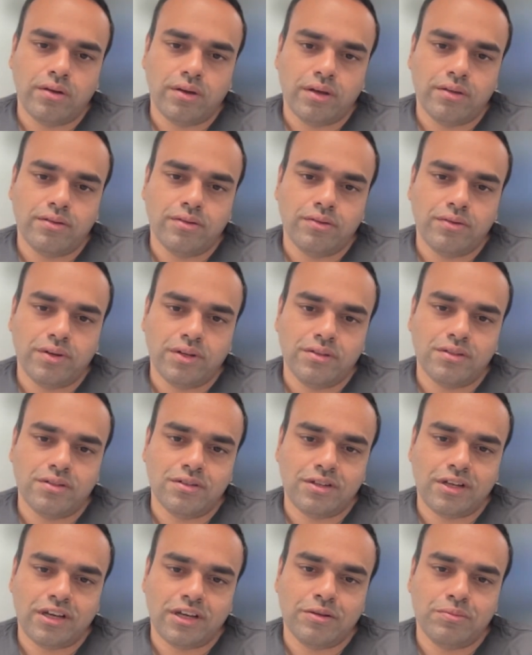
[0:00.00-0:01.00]
in the
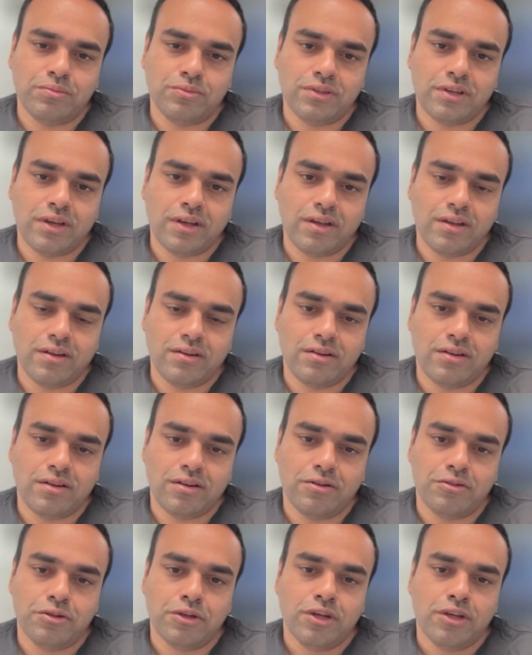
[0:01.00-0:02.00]
recent times,
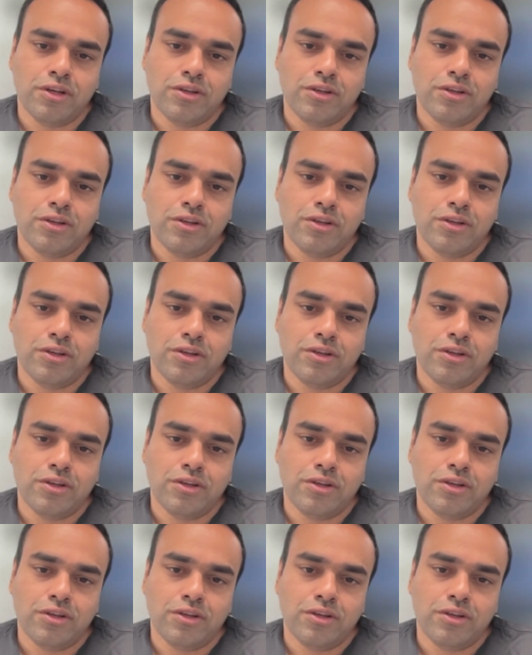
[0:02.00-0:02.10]
and